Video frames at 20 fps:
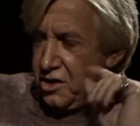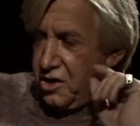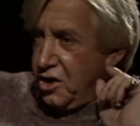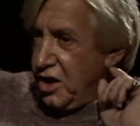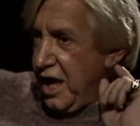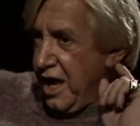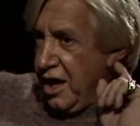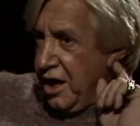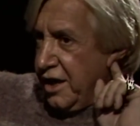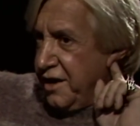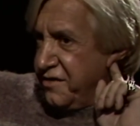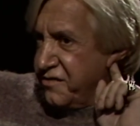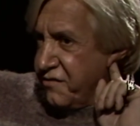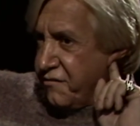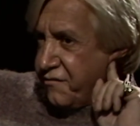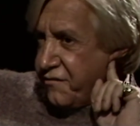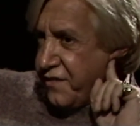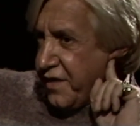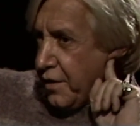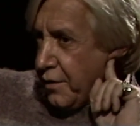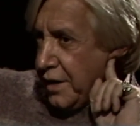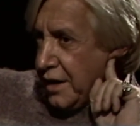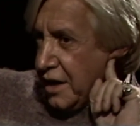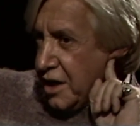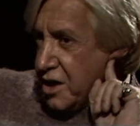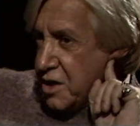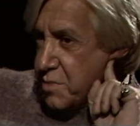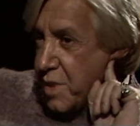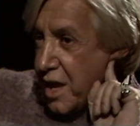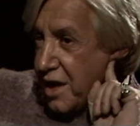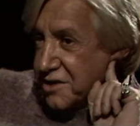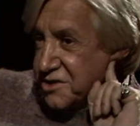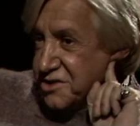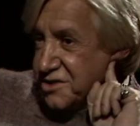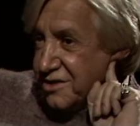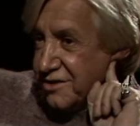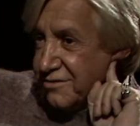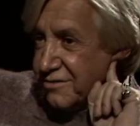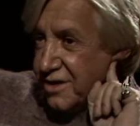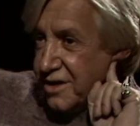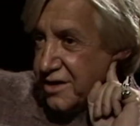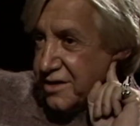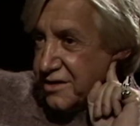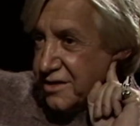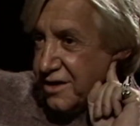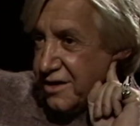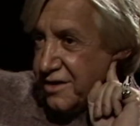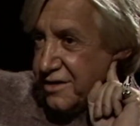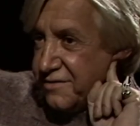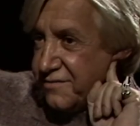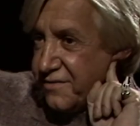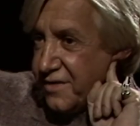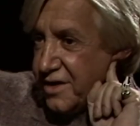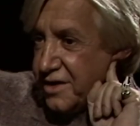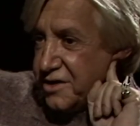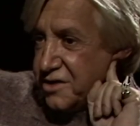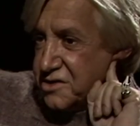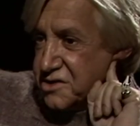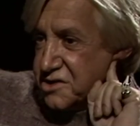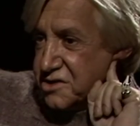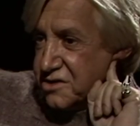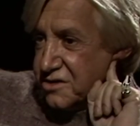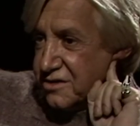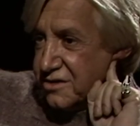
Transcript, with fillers: Um, yeah. L A is a very laid-back town. I I find it.